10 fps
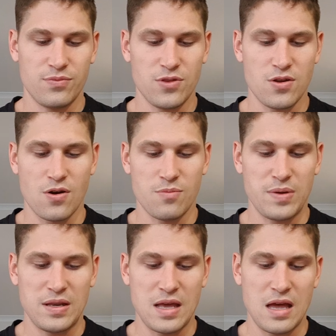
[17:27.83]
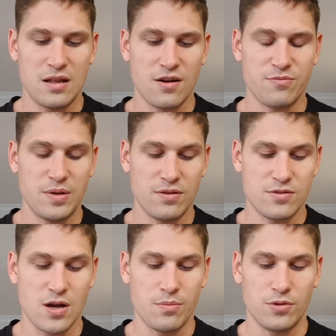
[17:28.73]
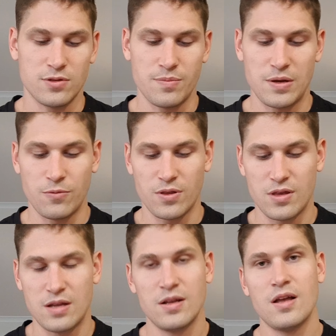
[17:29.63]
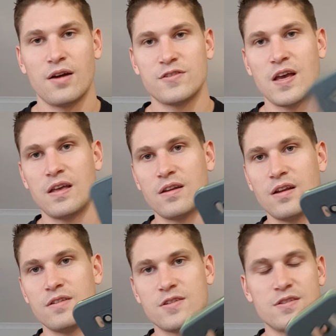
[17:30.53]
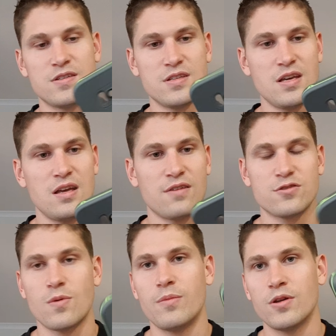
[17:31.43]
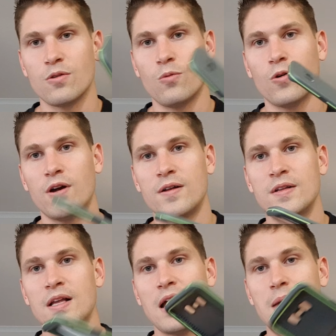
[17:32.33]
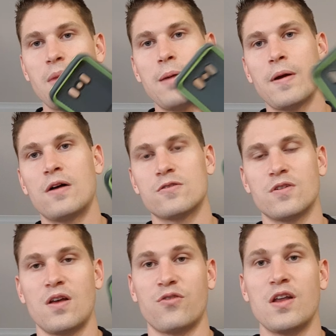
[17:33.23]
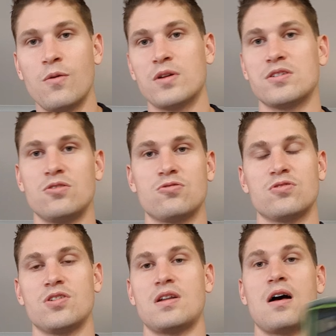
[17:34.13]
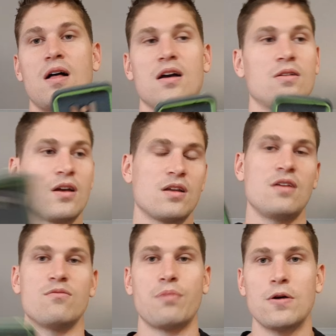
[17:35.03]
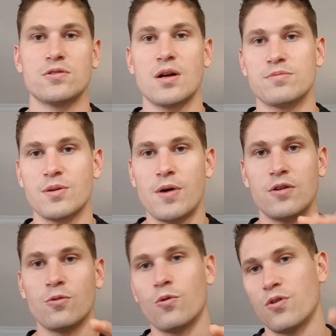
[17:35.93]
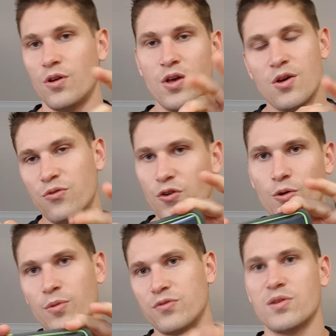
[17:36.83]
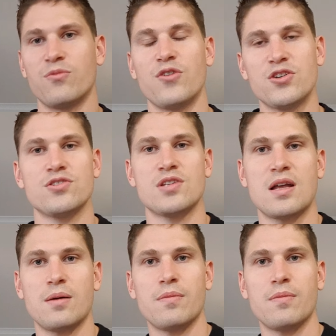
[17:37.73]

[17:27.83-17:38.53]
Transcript: been hit. I've been tumbled a bit with it. I've taken it into the sea. I've swum under the water. And maybe if anyone's interested, I can even post up some underwater film of some fishes that